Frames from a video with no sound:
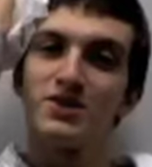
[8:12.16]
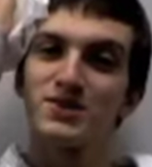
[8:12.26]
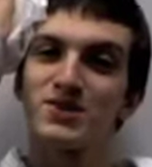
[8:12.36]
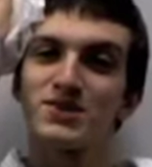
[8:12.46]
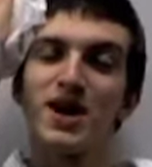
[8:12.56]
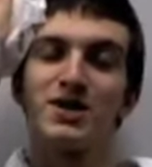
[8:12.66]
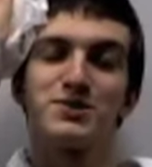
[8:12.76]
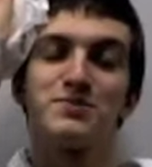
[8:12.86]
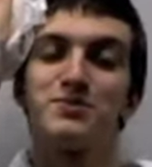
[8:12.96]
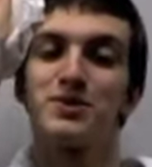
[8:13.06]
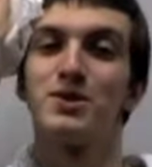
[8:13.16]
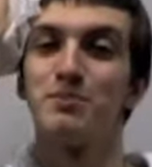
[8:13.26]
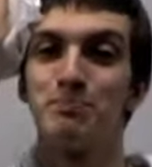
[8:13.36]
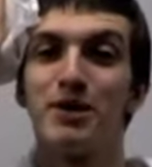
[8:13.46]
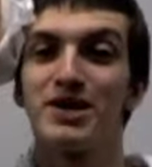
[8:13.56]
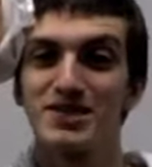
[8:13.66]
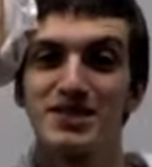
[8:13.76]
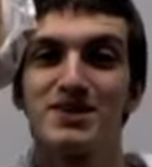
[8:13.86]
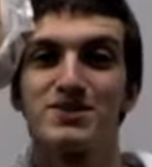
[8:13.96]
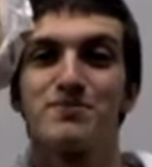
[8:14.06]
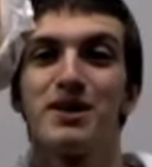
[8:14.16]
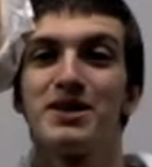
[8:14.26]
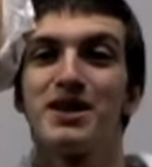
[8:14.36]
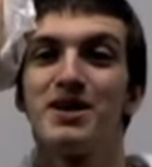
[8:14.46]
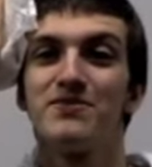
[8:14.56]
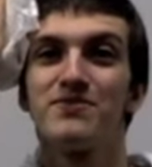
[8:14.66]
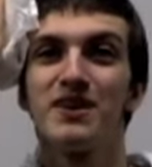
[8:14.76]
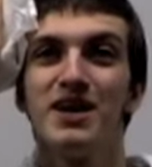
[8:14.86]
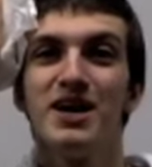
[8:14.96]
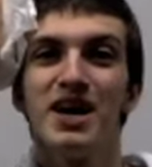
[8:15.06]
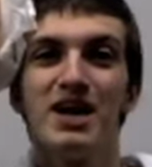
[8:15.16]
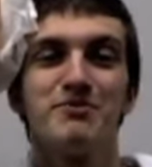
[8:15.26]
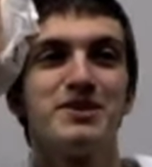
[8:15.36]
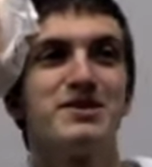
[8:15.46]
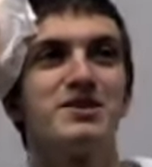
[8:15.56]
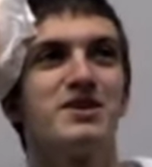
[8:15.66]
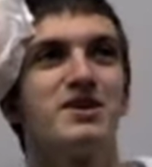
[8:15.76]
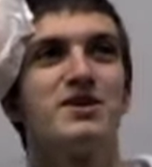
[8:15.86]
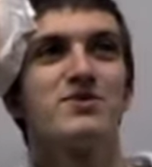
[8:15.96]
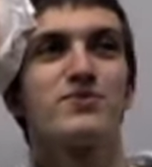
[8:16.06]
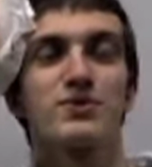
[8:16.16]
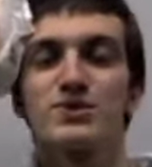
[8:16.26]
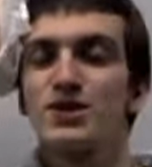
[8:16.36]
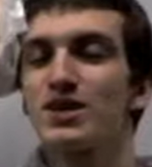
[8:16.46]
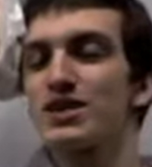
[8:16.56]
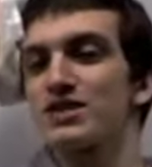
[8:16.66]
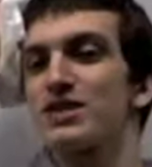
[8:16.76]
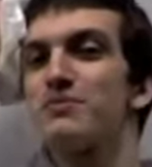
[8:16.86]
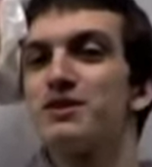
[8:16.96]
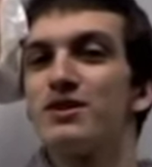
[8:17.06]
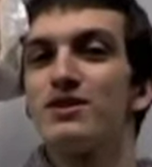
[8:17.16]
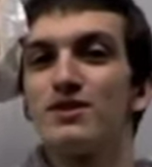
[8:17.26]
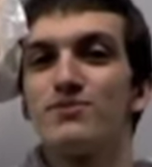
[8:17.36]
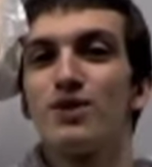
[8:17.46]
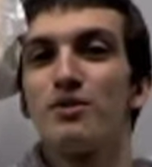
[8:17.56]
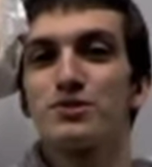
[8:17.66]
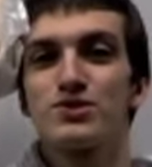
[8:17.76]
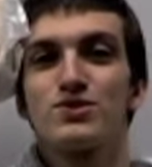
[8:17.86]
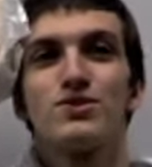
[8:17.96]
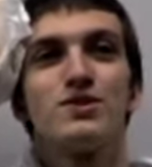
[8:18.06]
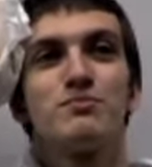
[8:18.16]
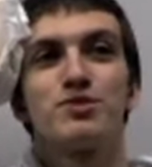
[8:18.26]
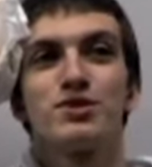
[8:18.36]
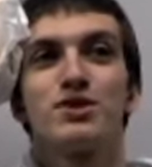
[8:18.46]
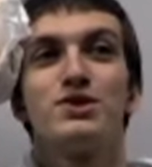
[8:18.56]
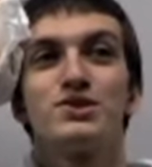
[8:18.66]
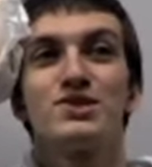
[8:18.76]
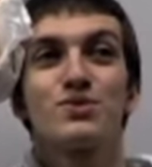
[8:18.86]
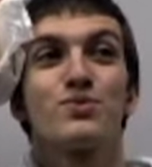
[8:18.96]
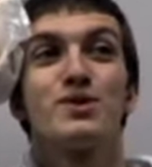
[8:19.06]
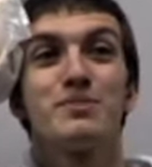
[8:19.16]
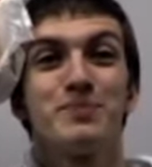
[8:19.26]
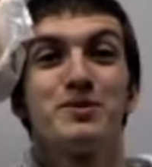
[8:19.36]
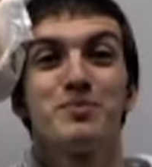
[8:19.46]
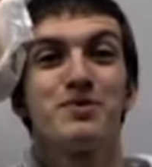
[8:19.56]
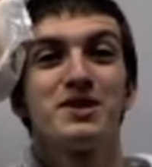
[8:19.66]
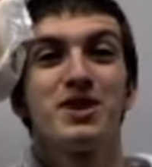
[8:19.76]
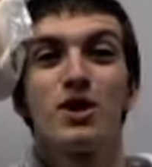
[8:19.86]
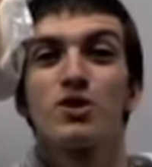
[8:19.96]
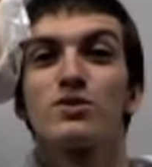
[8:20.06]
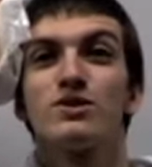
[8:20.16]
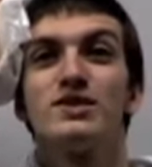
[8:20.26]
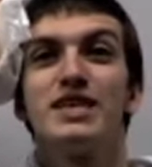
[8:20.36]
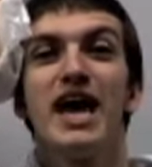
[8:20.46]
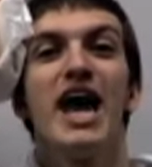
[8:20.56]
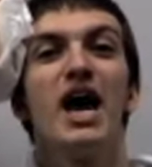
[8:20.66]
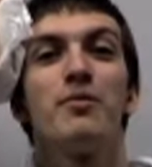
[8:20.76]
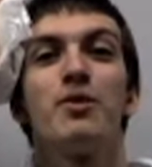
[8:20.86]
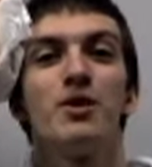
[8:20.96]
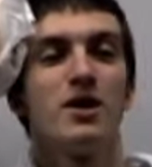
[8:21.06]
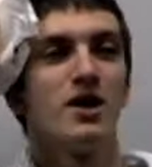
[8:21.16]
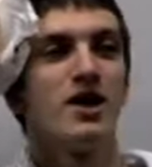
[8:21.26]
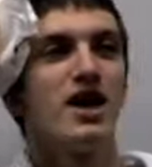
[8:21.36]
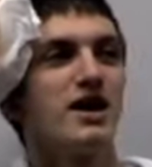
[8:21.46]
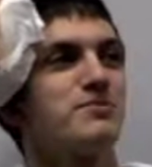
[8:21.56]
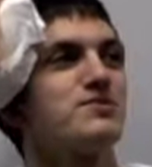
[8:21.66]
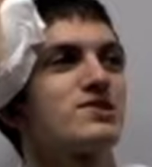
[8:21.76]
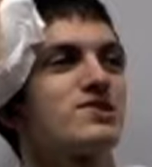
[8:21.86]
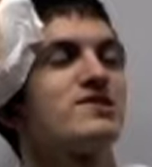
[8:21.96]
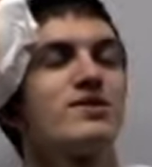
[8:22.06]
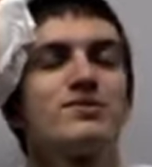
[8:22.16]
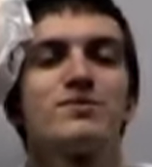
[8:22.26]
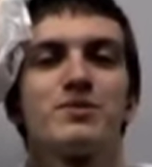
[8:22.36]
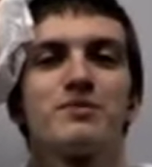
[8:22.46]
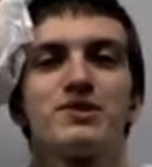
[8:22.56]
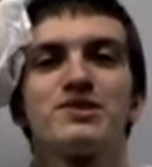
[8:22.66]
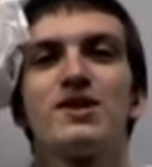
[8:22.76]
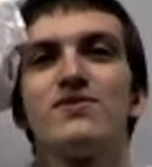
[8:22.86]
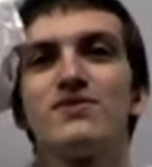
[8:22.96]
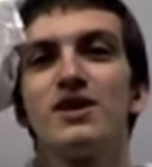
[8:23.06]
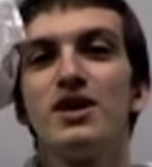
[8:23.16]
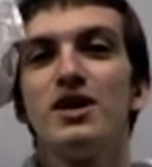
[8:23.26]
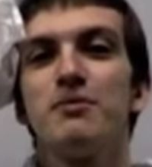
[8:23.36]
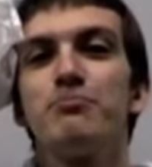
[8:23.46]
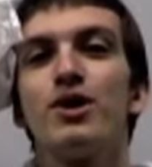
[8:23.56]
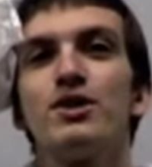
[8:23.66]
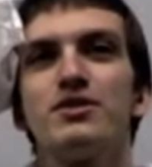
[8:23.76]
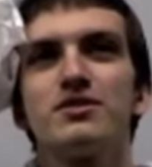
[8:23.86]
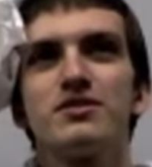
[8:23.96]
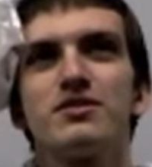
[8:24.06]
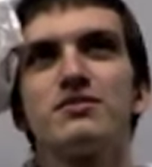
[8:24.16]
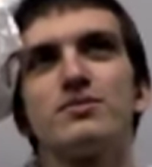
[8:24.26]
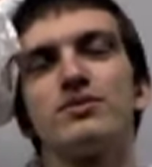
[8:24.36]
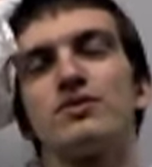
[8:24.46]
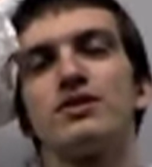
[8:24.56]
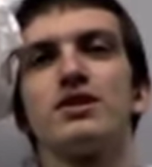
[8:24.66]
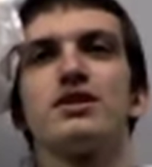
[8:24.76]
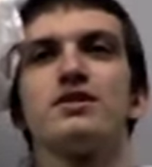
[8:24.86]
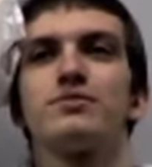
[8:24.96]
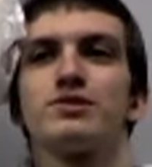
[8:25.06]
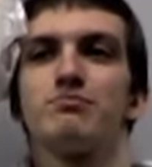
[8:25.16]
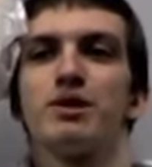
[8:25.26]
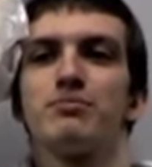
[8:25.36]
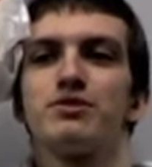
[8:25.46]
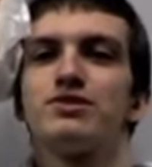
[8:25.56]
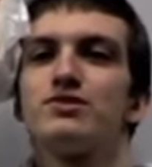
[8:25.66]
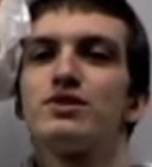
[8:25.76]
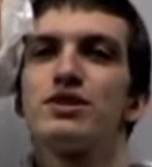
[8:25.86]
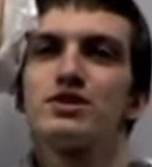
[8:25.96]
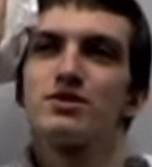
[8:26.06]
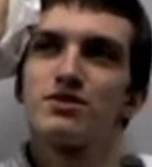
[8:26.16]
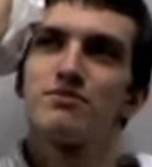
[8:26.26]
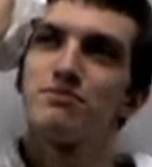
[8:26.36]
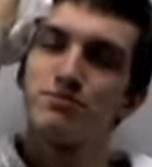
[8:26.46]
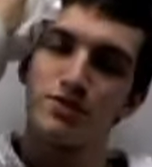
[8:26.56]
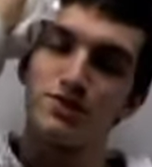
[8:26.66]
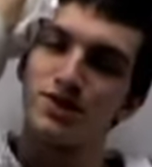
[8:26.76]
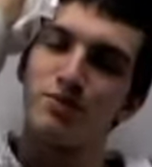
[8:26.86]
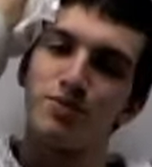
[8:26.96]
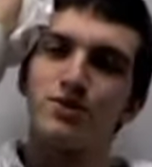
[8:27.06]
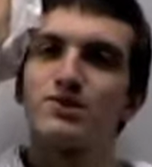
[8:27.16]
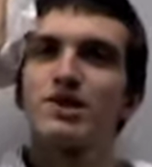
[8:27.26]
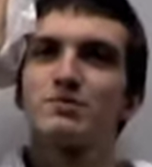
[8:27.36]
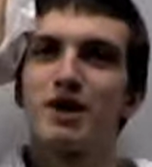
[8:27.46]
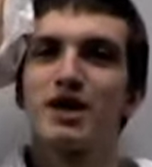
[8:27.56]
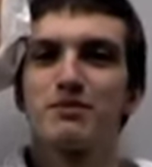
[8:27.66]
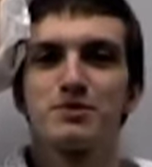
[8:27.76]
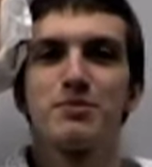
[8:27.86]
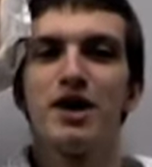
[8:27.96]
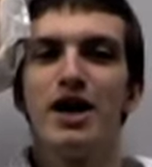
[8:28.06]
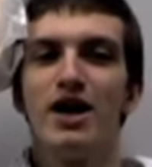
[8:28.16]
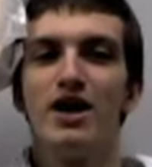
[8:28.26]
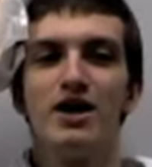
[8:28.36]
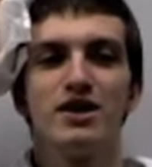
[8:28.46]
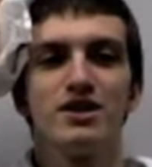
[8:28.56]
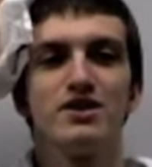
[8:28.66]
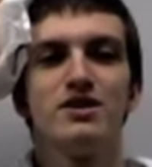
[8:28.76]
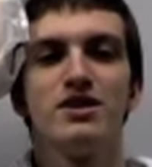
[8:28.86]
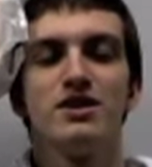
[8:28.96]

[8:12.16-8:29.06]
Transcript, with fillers: This has got to be one of the best days of my life. I mean, first I got to come in here and rob a store and put at least three people in utter terror. I was astounded with myself. But, well, there were some bad parts to it, like the reason I'm holding his ice back up to my head and...